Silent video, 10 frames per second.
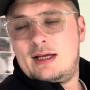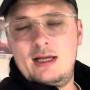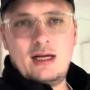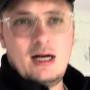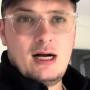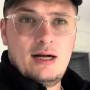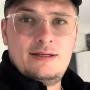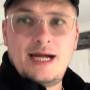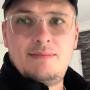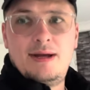Oh,
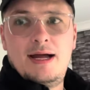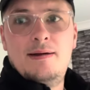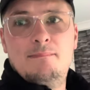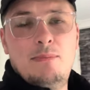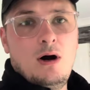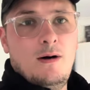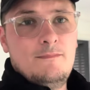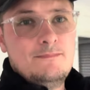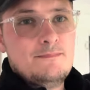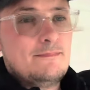nightmare. But
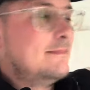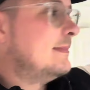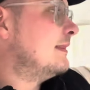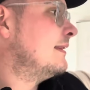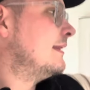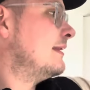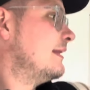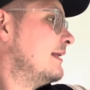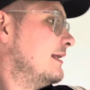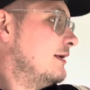
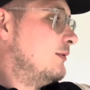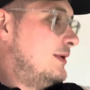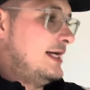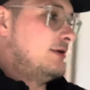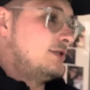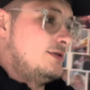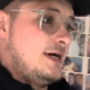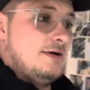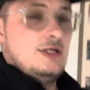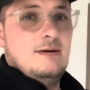we didn't go to no
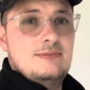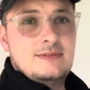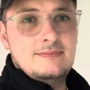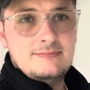charity shops.